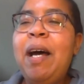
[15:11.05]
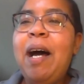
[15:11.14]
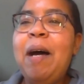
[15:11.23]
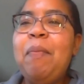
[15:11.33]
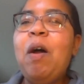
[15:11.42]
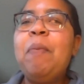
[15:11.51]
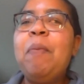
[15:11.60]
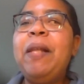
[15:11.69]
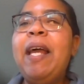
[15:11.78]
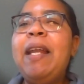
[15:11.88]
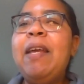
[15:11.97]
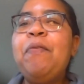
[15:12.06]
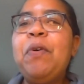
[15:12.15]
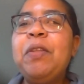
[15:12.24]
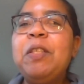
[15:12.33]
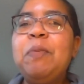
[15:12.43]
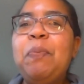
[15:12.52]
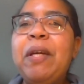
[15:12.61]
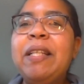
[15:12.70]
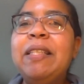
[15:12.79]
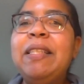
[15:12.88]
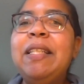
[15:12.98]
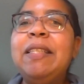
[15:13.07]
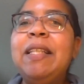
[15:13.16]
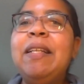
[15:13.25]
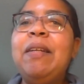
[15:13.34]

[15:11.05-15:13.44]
are planning for the spring season,